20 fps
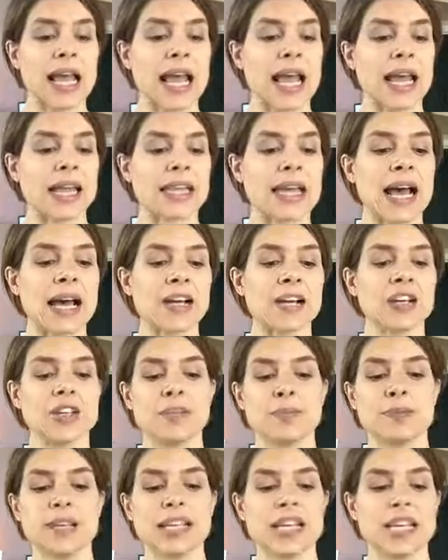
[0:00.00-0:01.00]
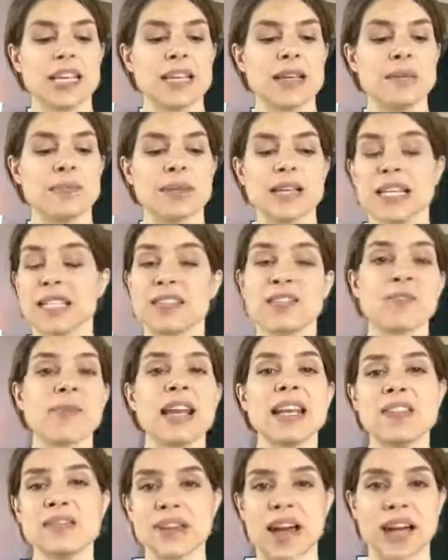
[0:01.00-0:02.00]
and that could be because of
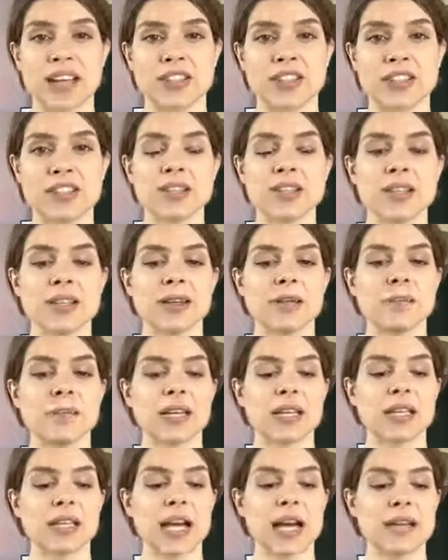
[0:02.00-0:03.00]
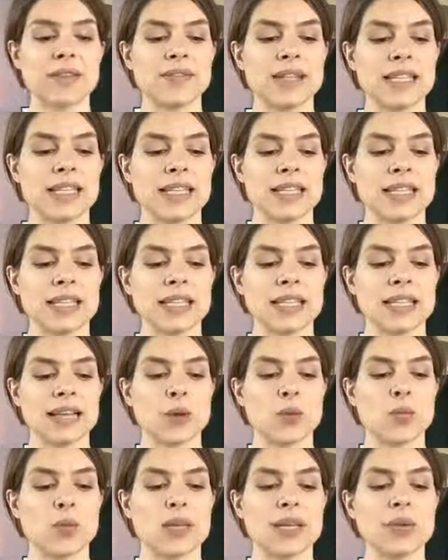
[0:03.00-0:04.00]
many factors, but a lot of it is
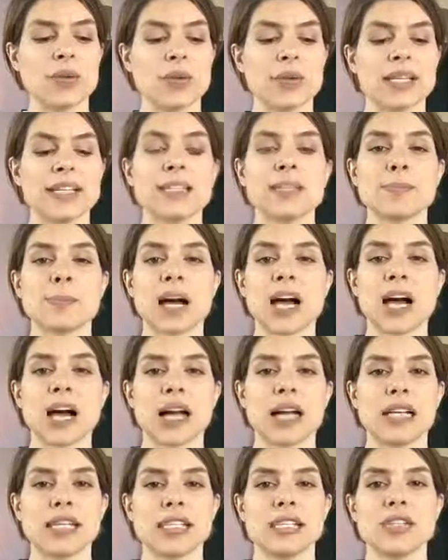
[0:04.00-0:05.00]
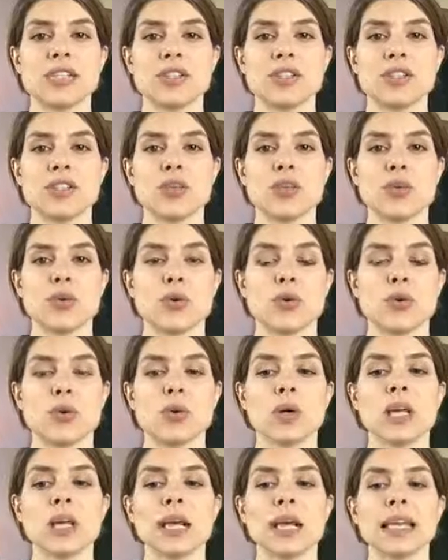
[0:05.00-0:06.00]
that we respond
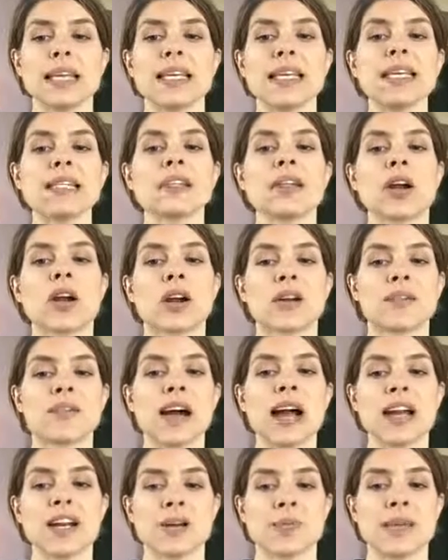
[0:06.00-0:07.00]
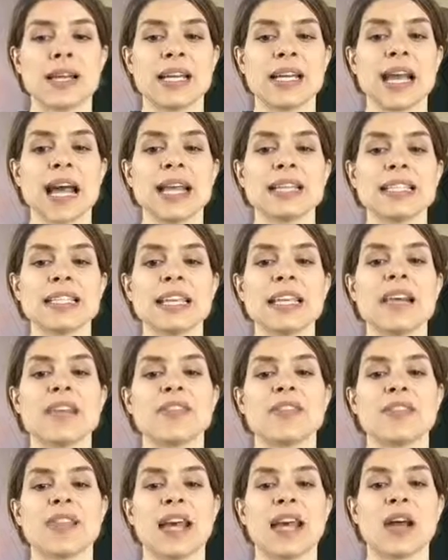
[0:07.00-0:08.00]
to things in our environment as
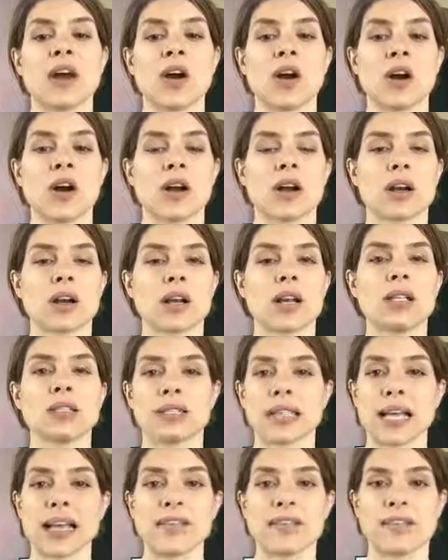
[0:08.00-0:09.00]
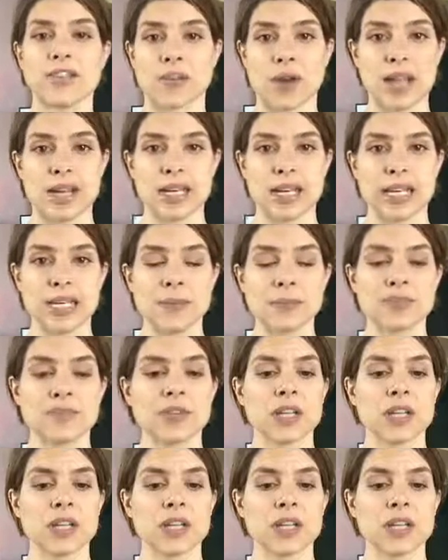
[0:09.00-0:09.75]
if they are life-threatening.